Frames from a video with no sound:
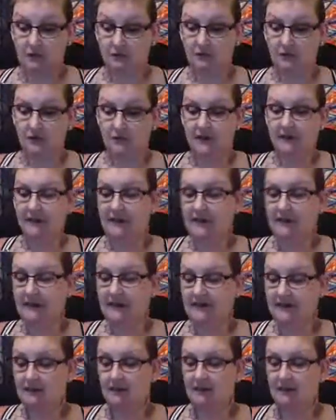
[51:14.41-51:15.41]
but it's like
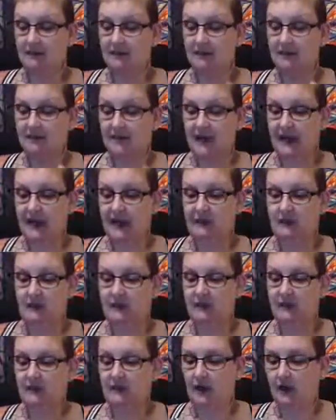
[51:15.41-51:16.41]
some of it's
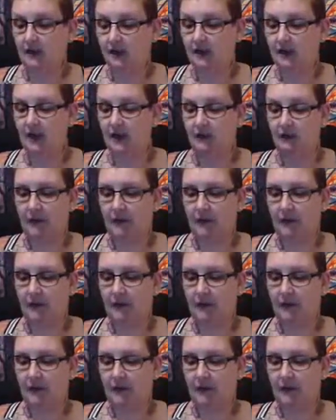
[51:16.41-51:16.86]
actually coming up